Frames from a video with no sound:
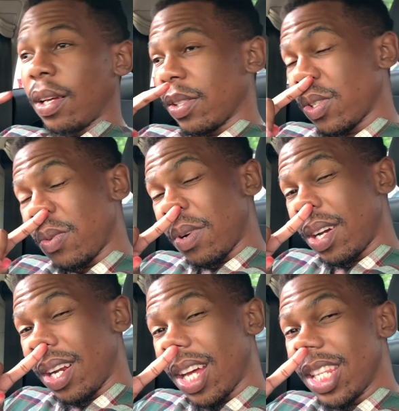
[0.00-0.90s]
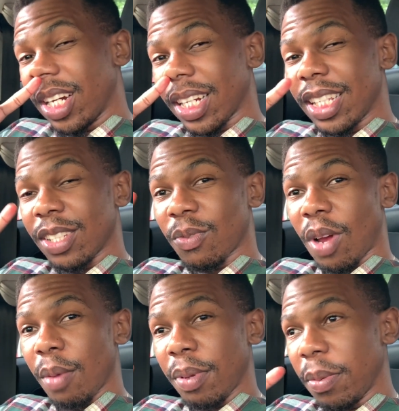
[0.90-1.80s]
so another reason
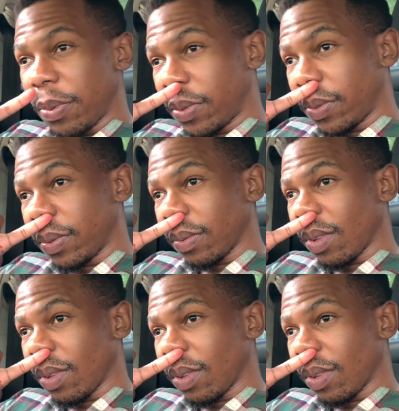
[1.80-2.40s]
why people